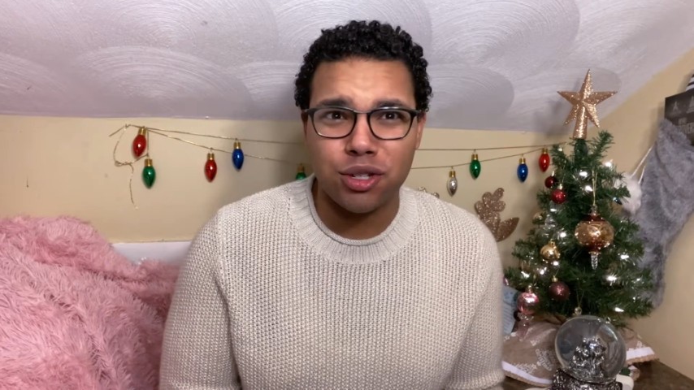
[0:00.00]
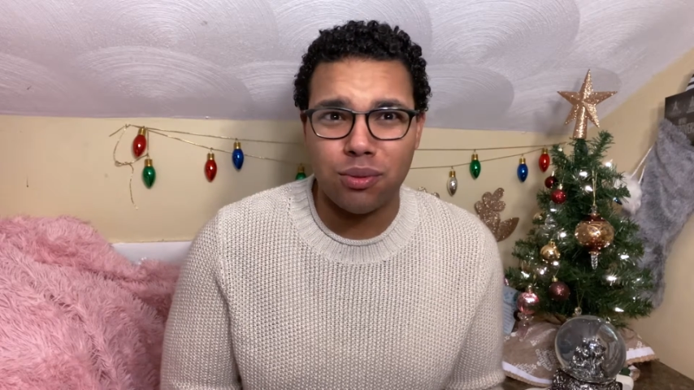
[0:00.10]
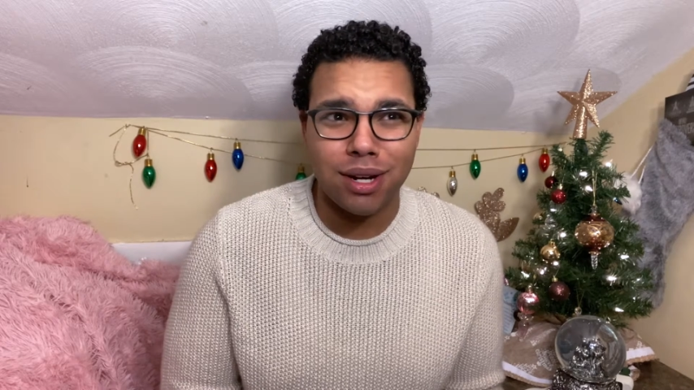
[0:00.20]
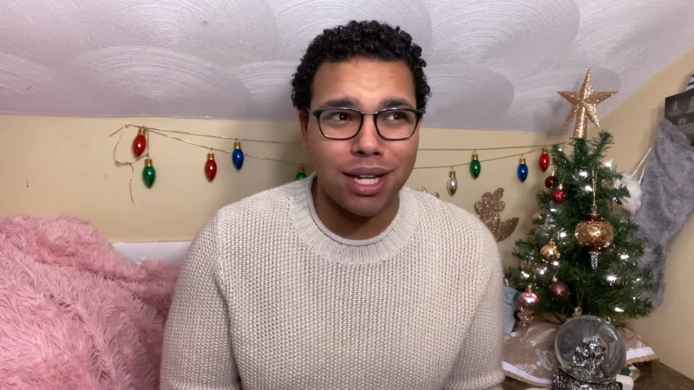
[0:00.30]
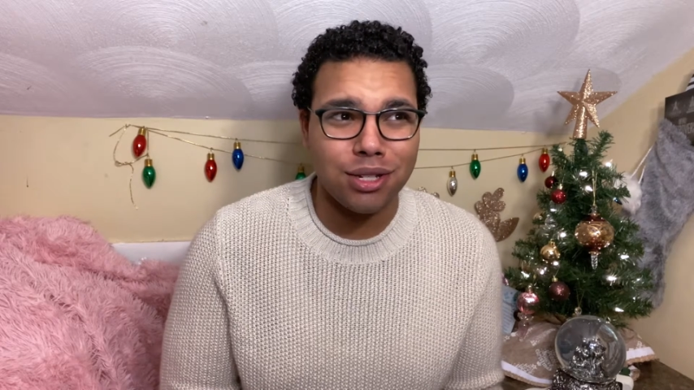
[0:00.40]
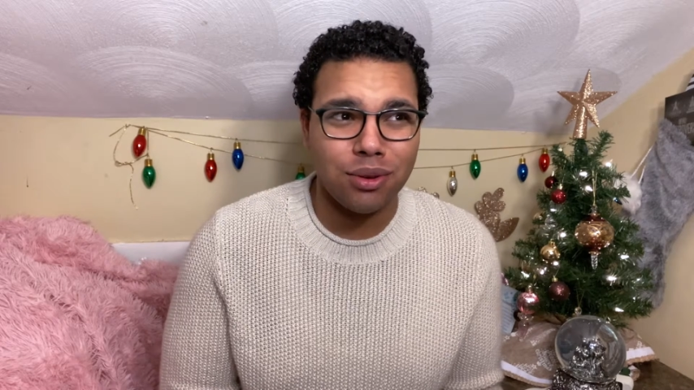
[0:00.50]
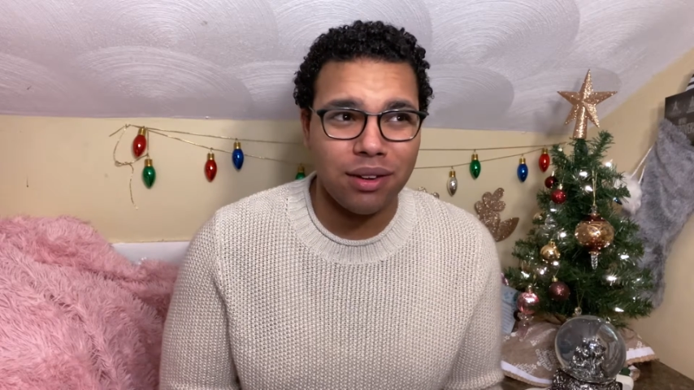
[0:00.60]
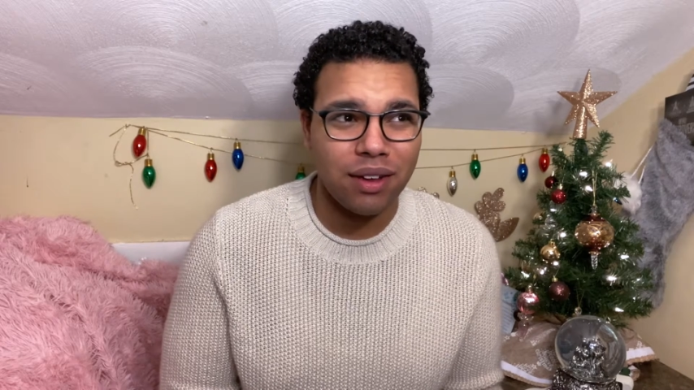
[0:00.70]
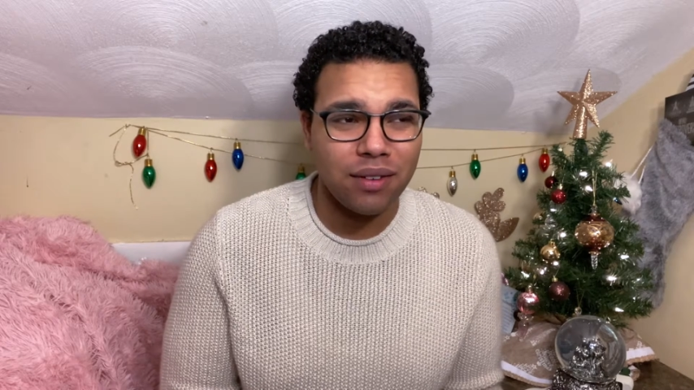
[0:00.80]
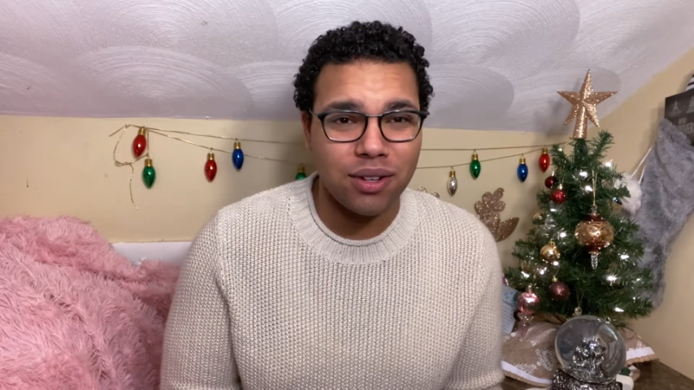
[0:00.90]

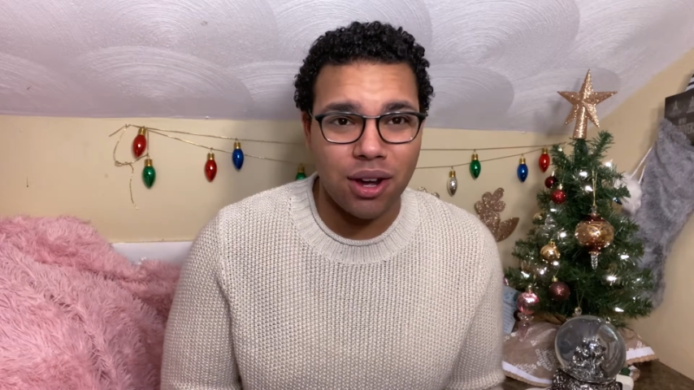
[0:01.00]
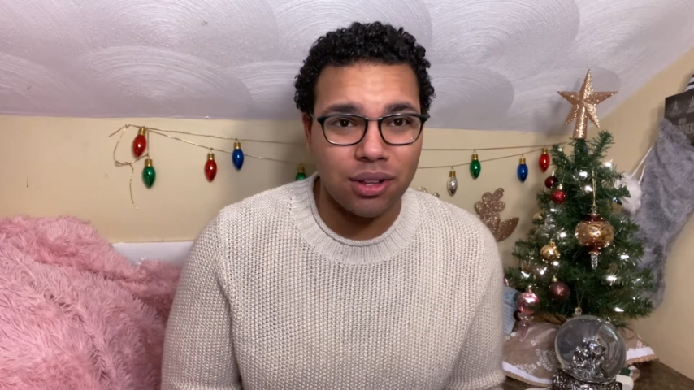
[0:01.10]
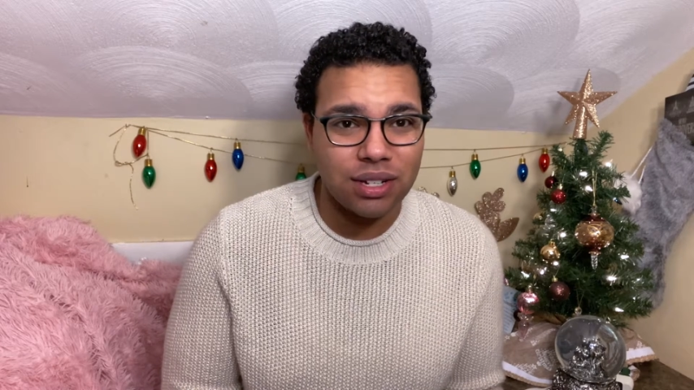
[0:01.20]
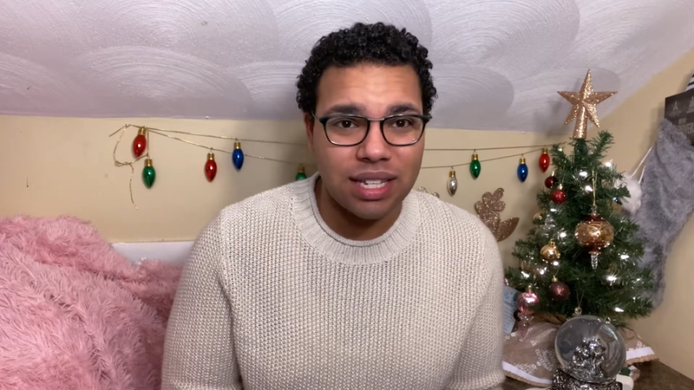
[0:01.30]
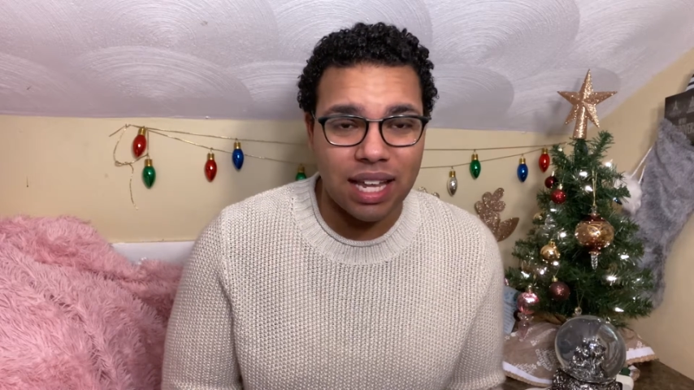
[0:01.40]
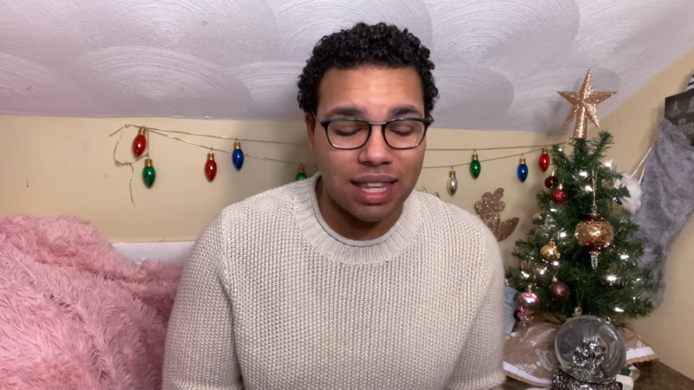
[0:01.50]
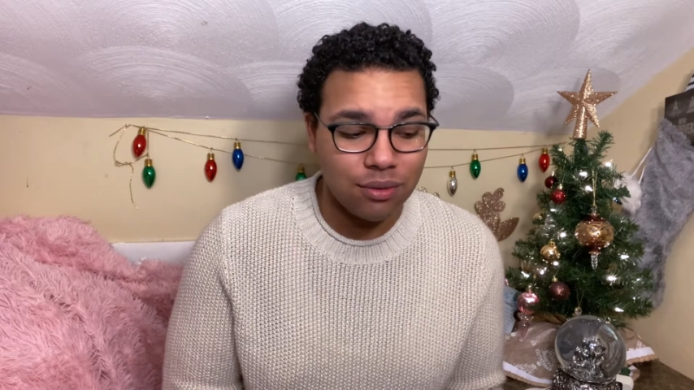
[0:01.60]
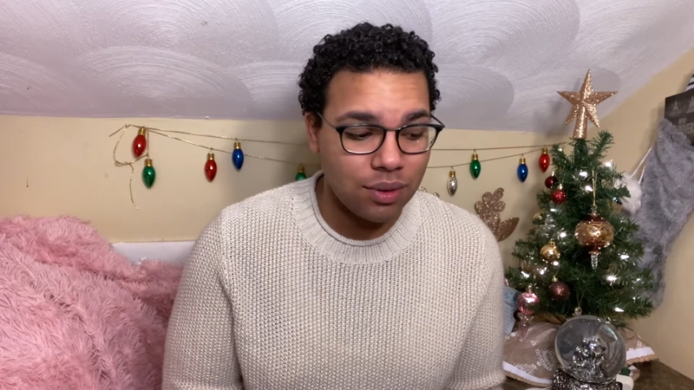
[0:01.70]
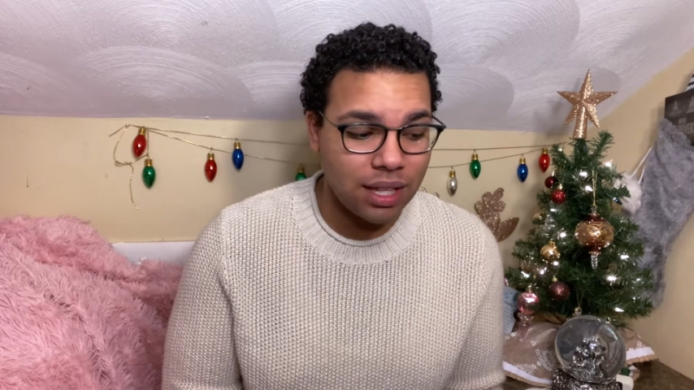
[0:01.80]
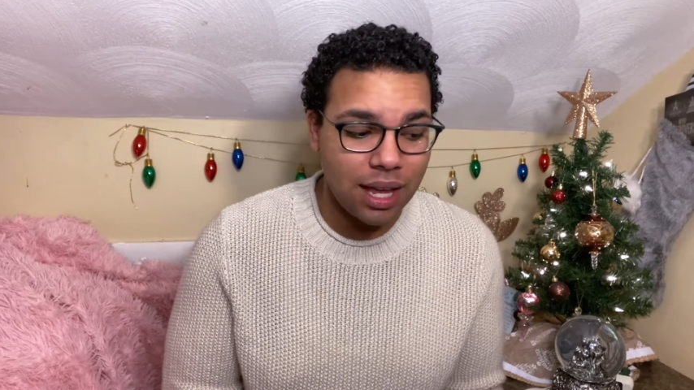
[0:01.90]
$20-25, not that
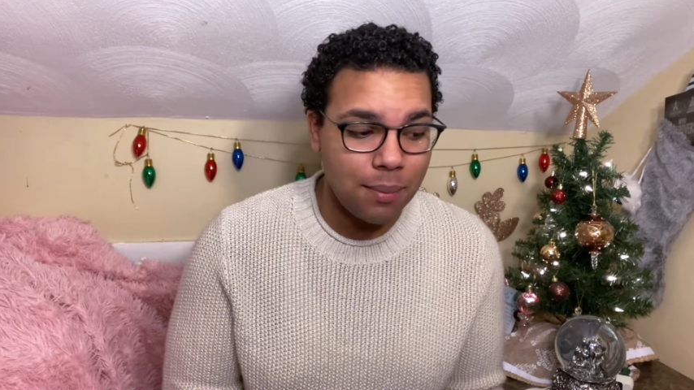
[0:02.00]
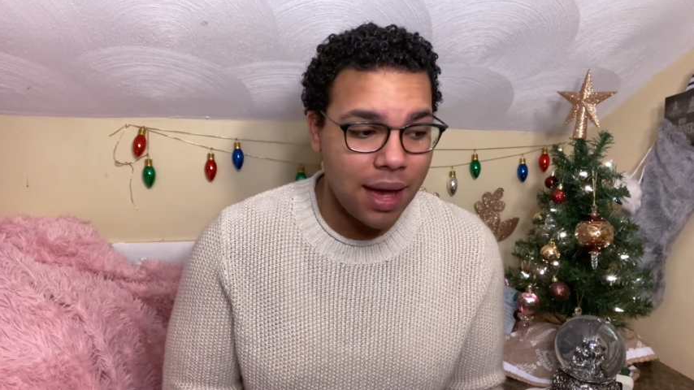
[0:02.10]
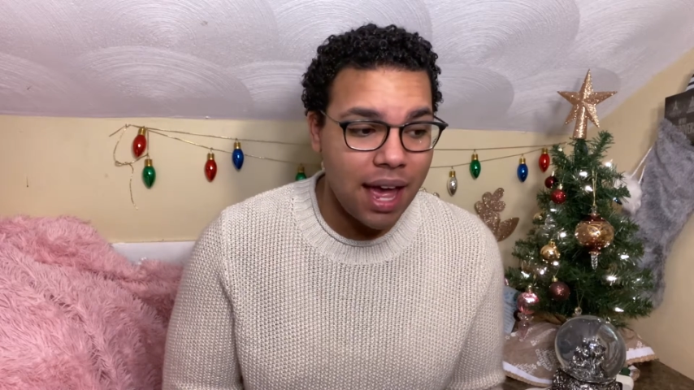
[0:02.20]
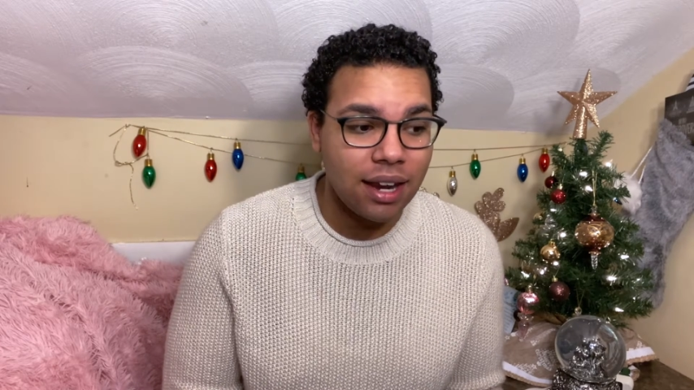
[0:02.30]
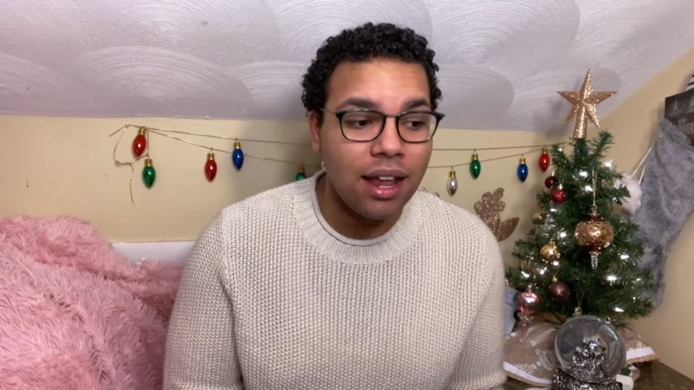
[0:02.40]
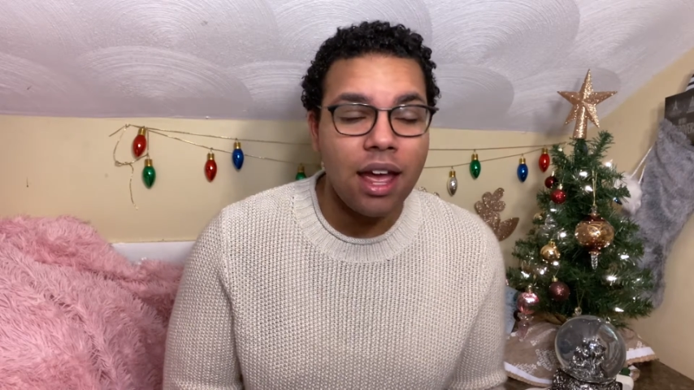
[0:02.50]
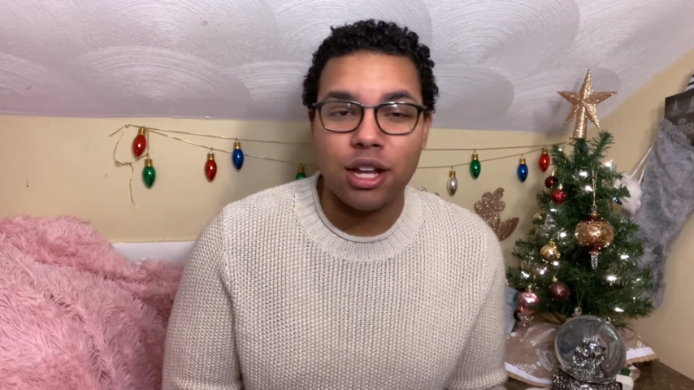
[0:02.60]
really that bad.